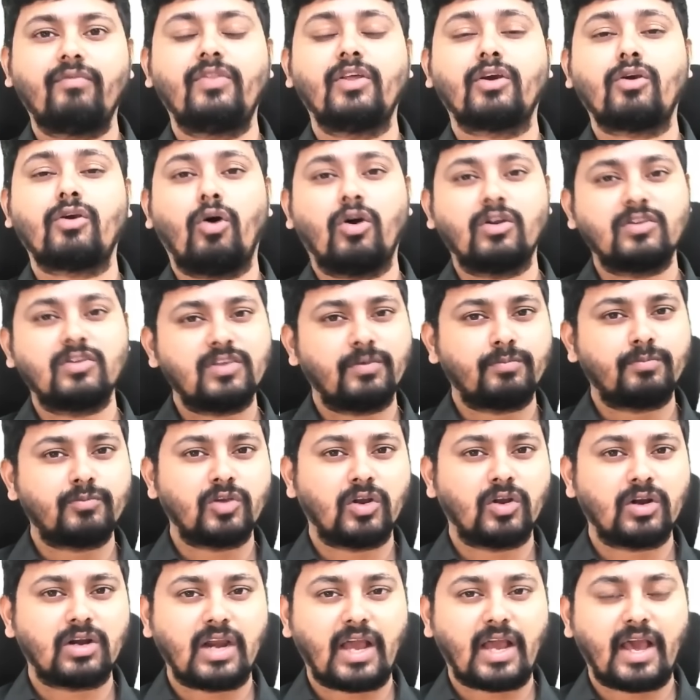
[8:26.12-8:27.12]
the
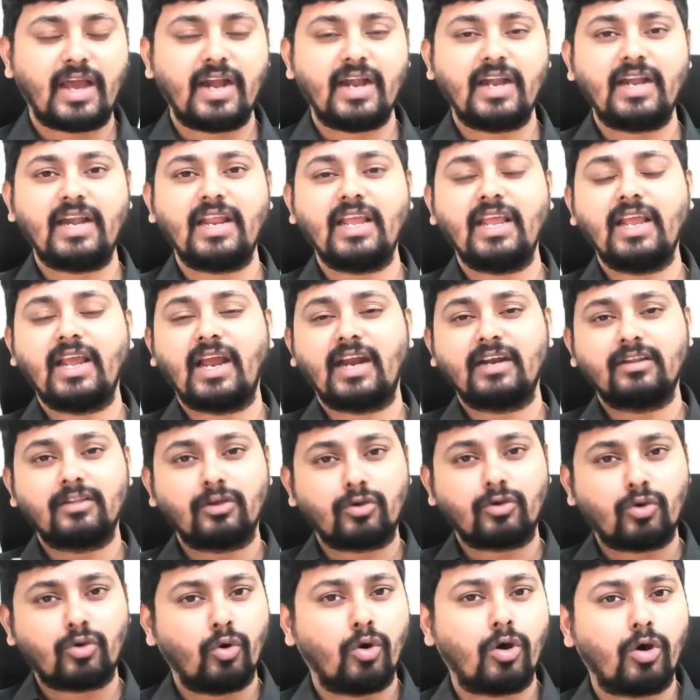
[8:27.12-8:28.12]
conceptual clarity and the
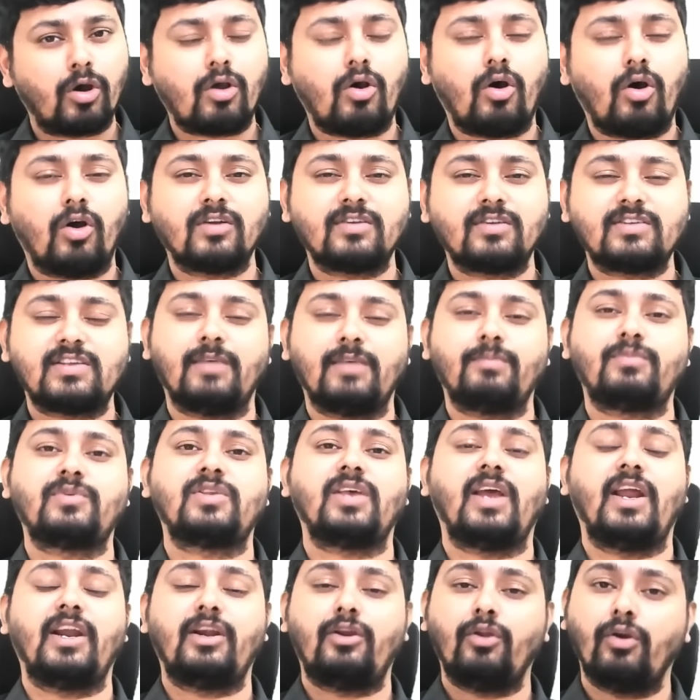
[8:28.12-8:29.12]
core concepts
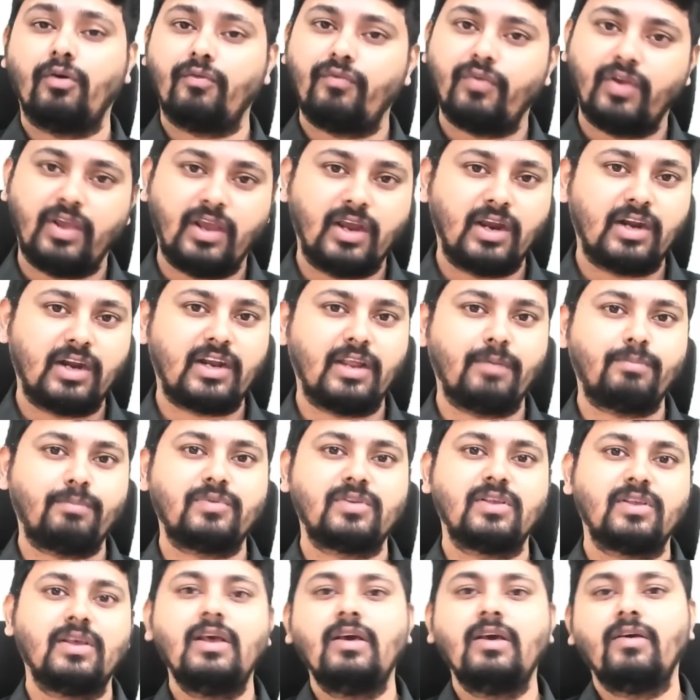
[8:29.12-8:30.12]
at your
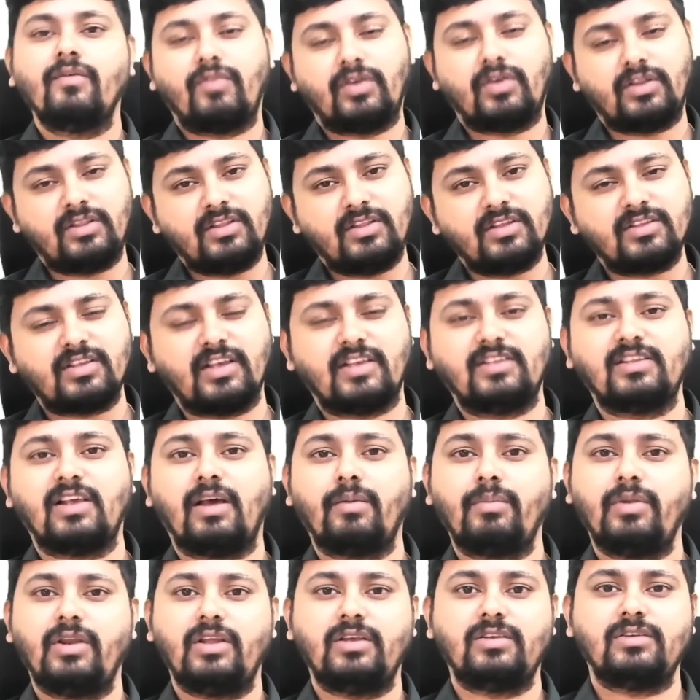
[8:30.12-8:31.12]
fingertips for this
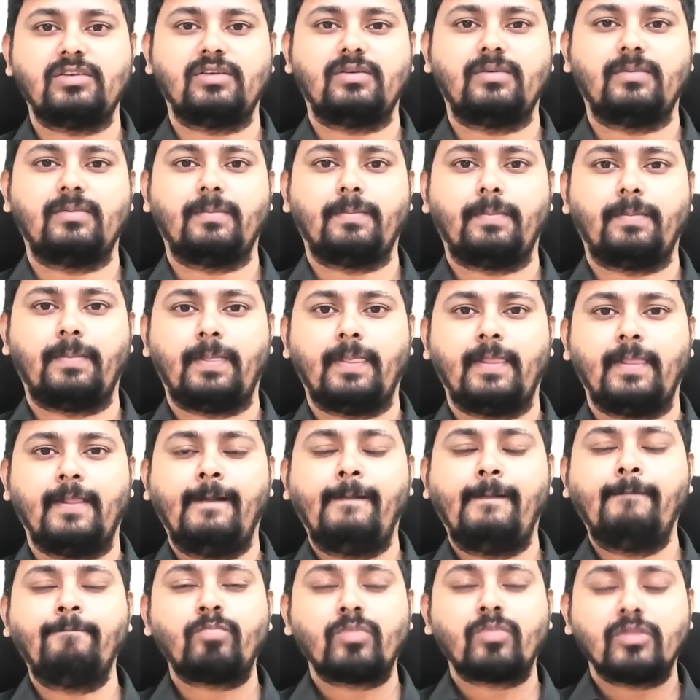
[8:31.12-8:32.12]
examination.
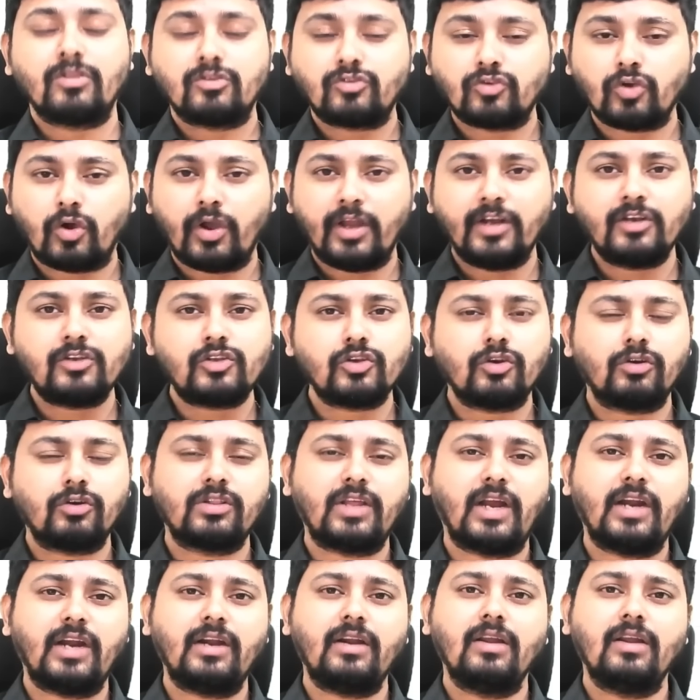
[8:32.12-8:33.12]
So ensure
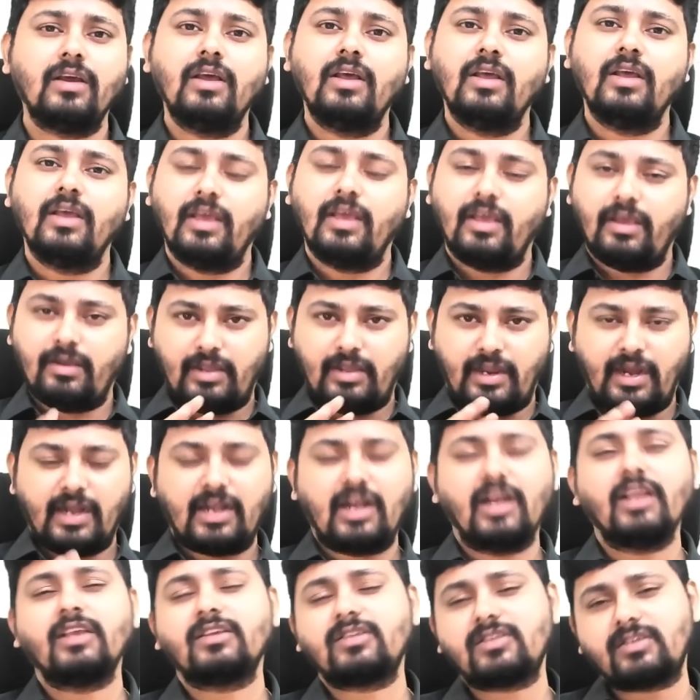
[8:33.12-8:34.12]
that at
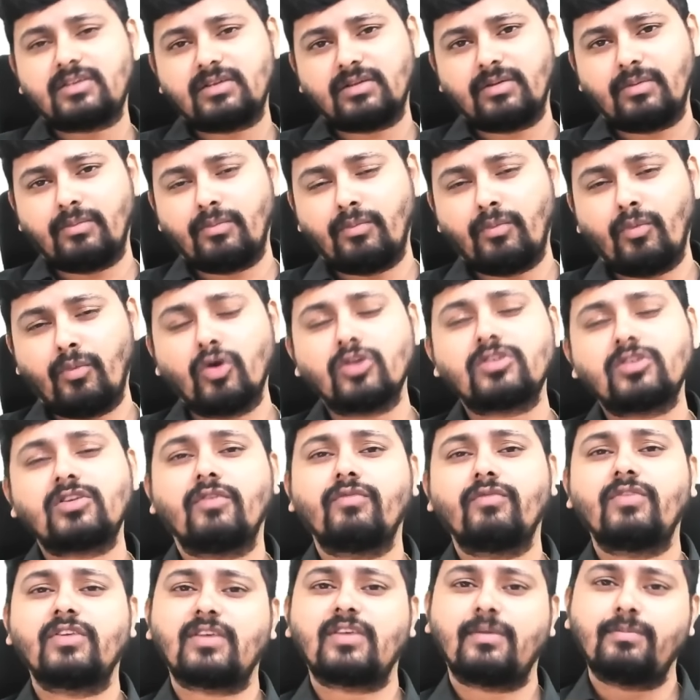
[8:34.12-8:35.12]
least most
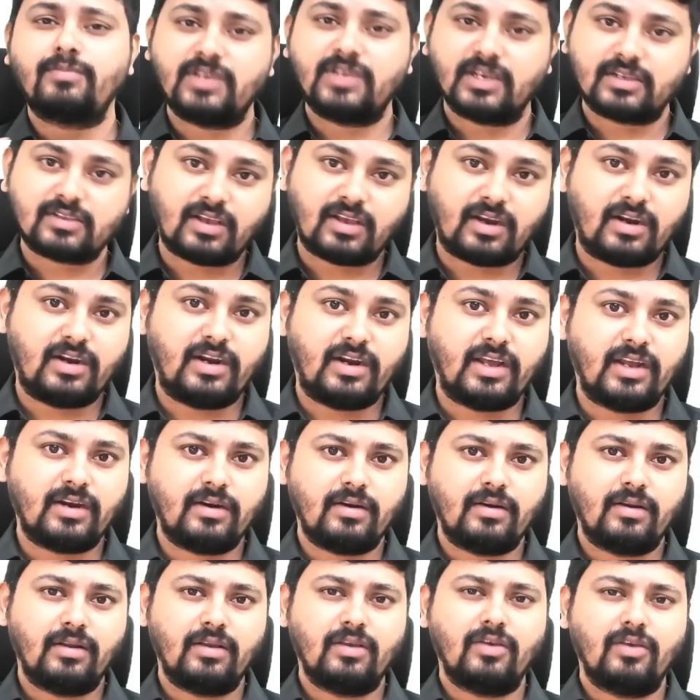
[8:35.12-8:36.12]
of the subjects are done.
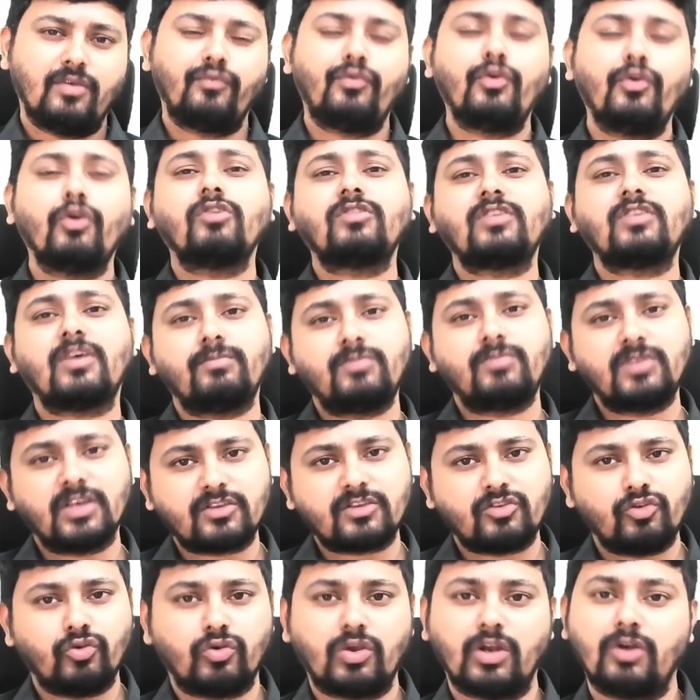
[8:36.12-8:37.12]
Few
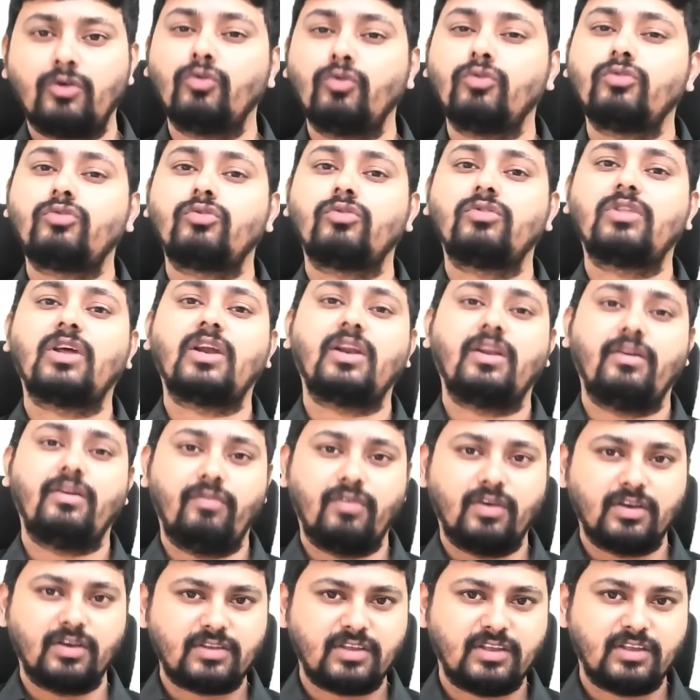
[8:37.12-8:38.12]
subjects you can do through the
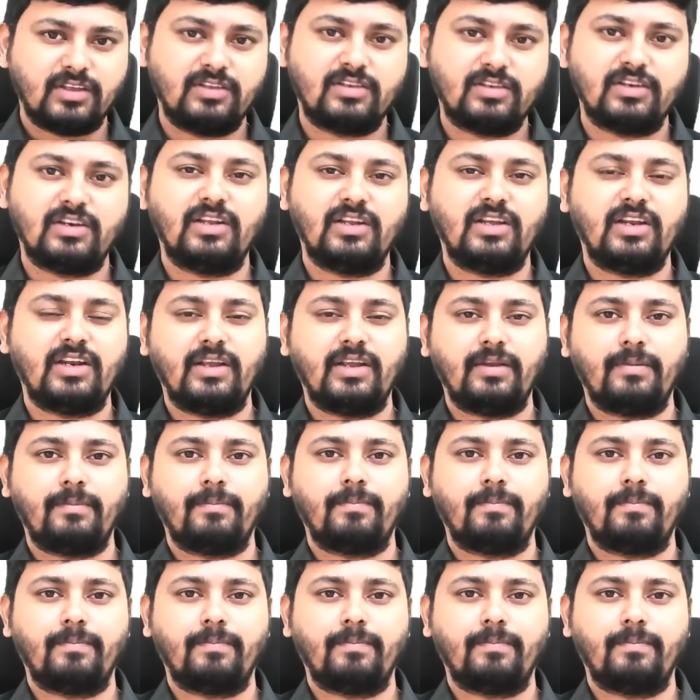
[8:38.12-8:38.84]
reverse engineering.